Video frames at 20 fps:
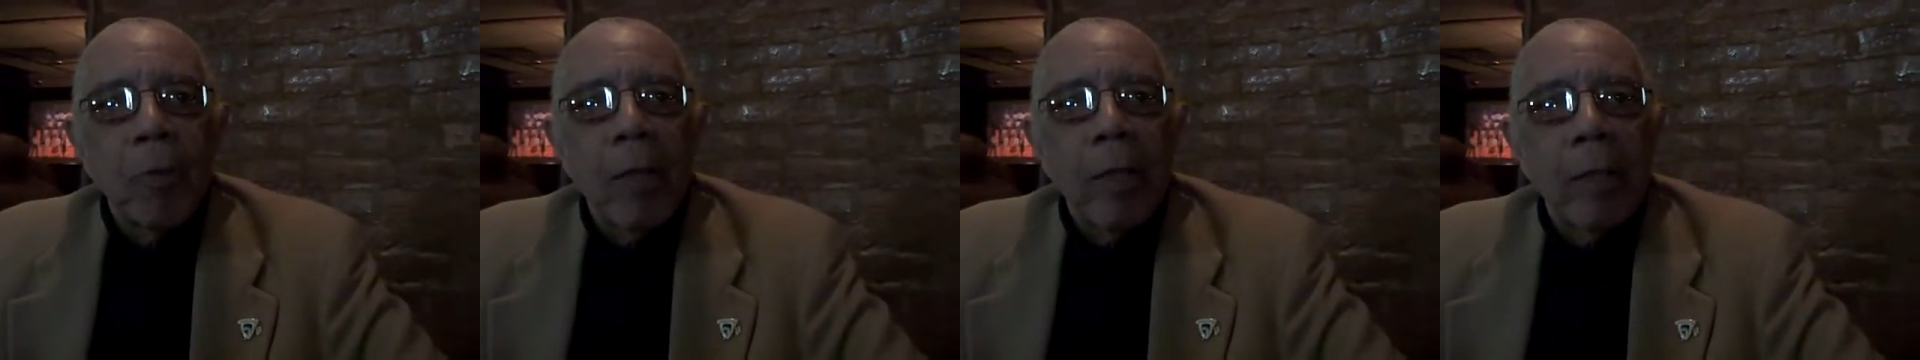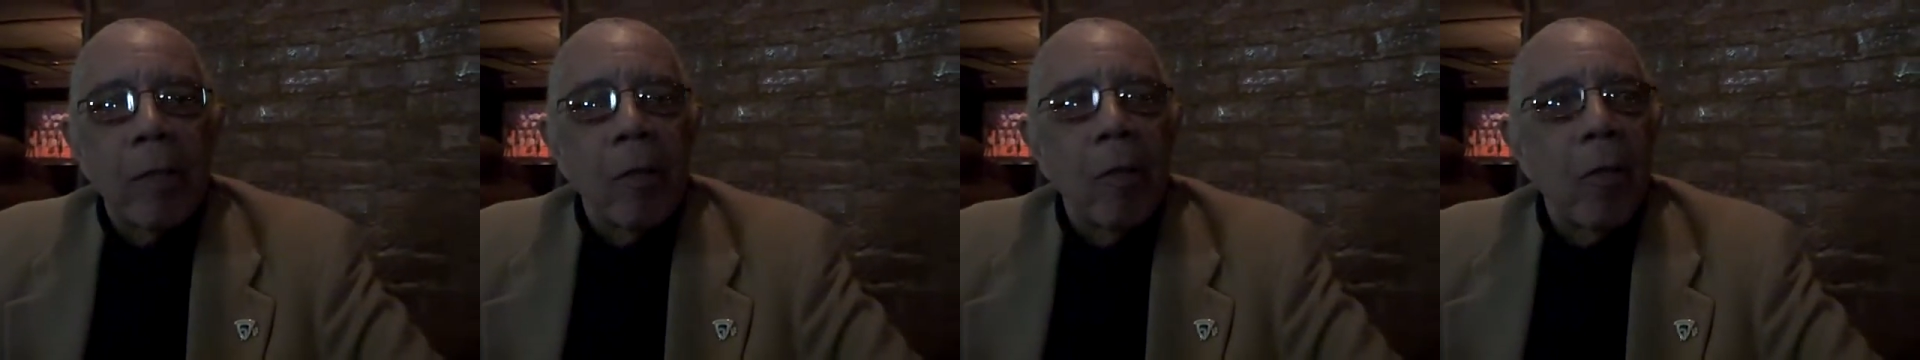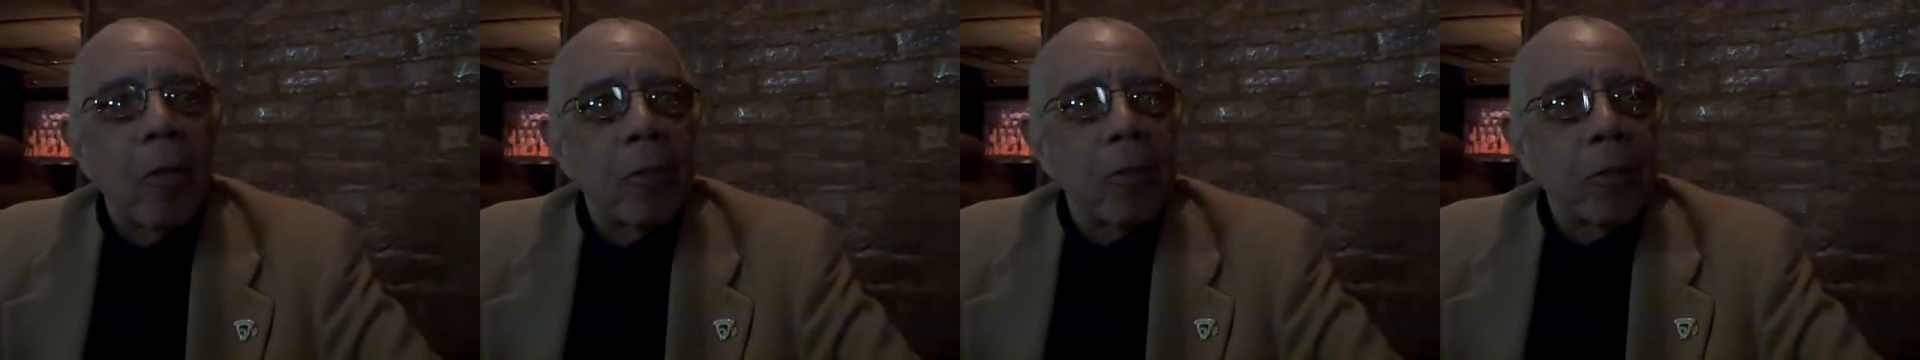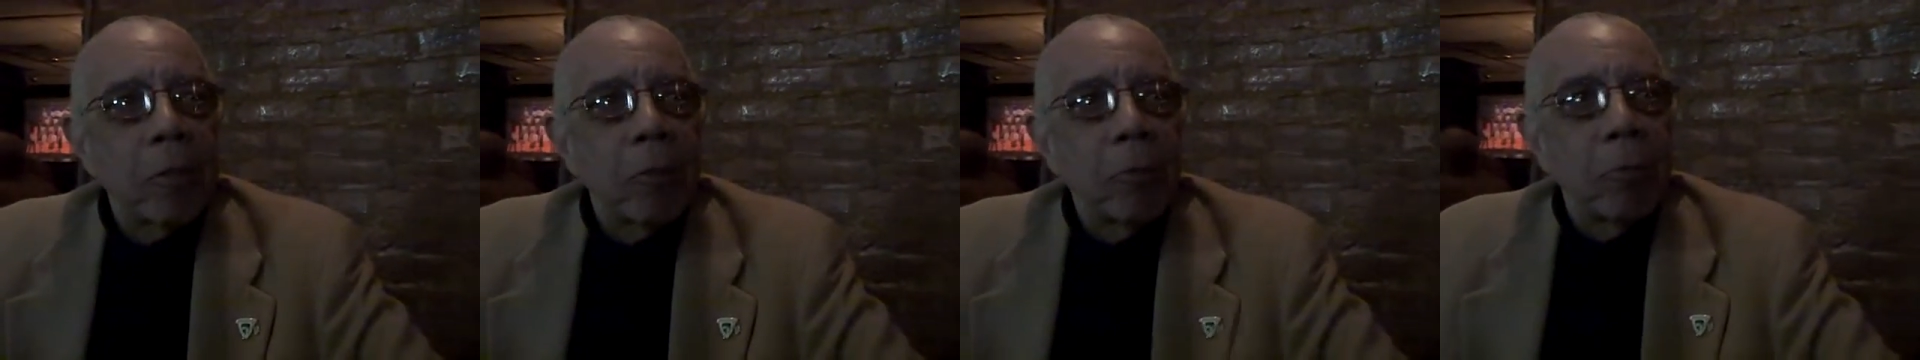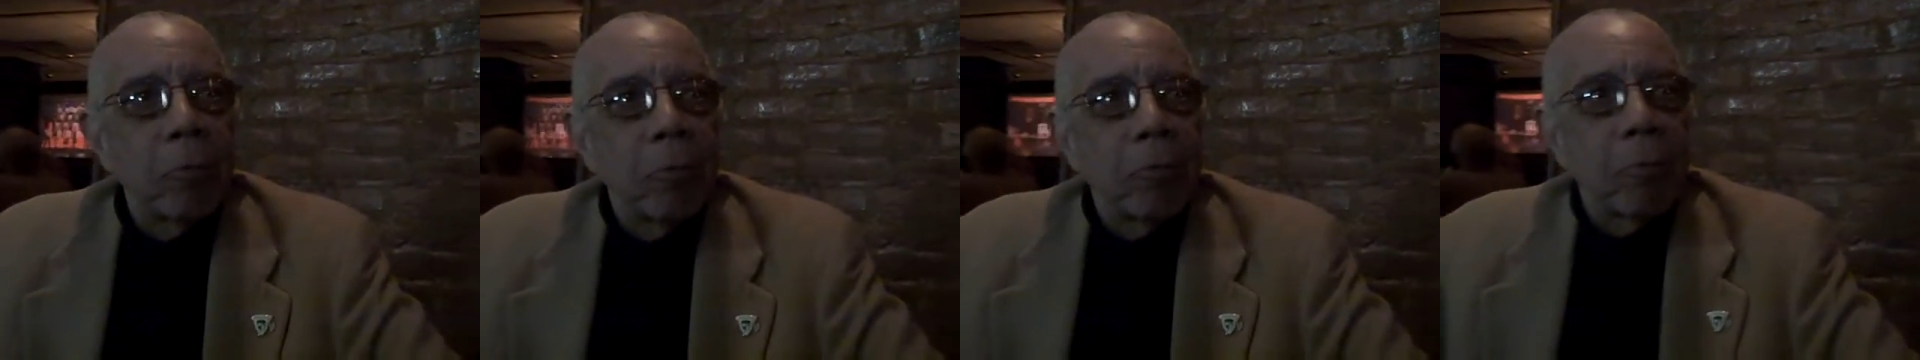like an art
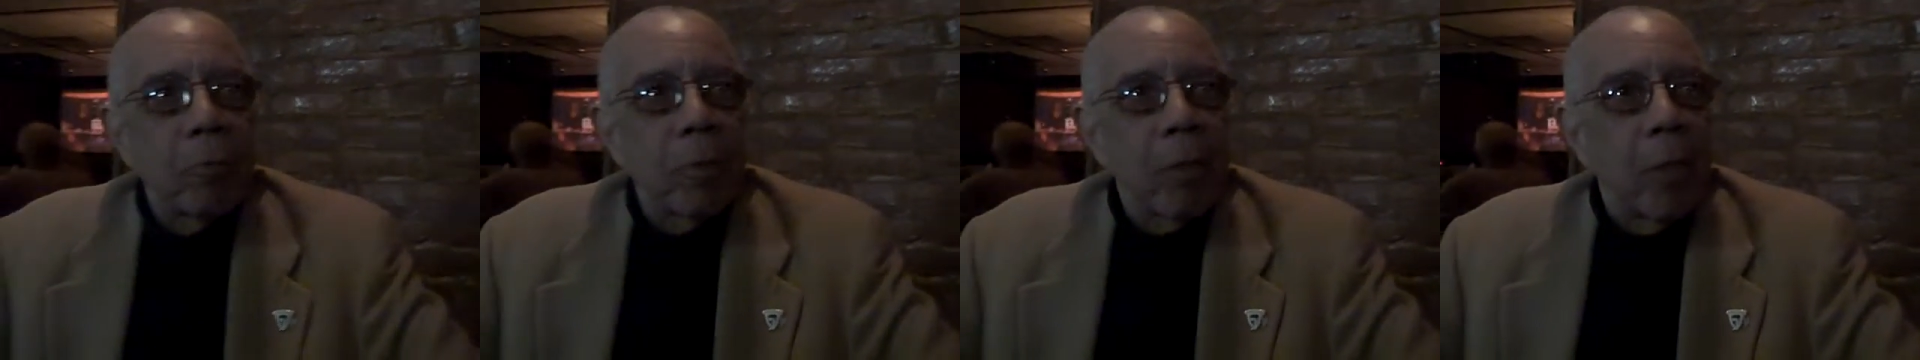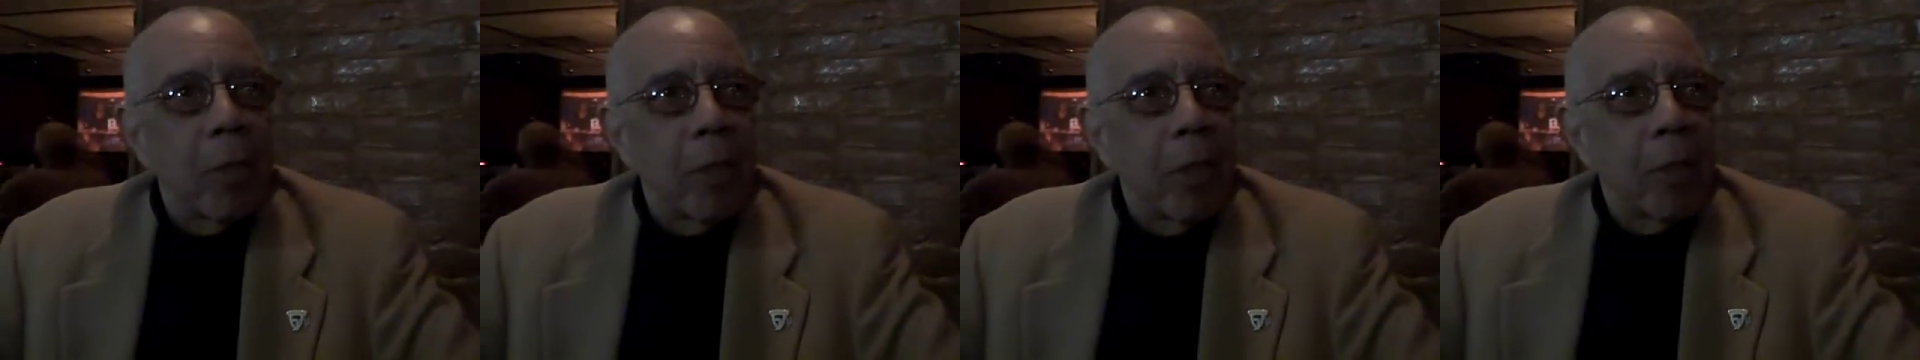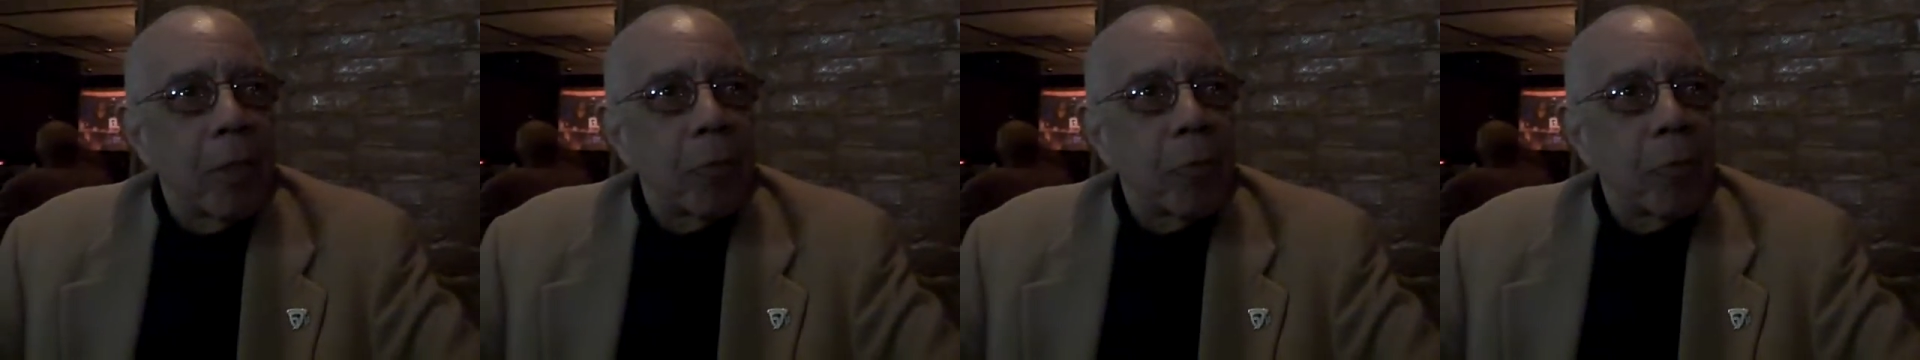school on